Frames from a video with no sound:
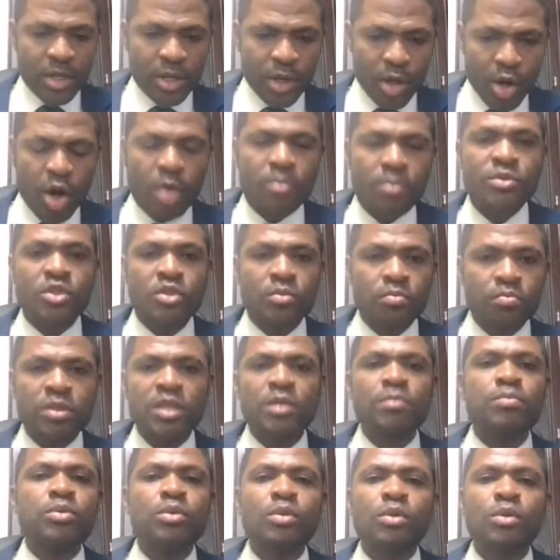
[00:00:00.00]
comes to
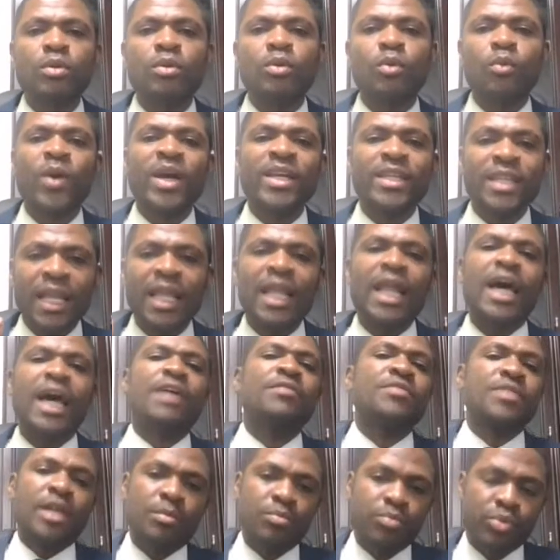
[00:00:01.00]
people when their
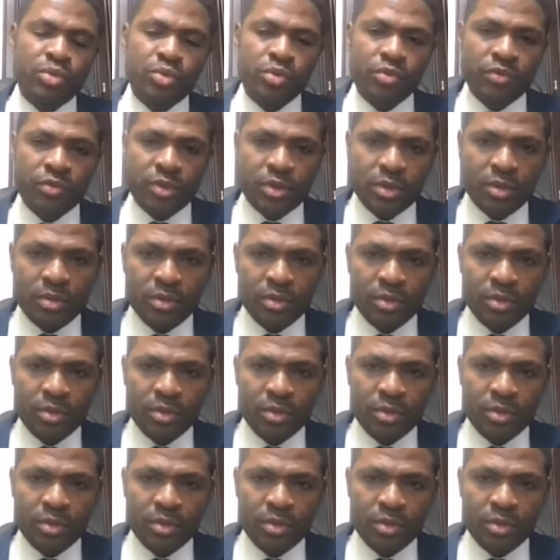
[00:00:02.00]
lives are improved.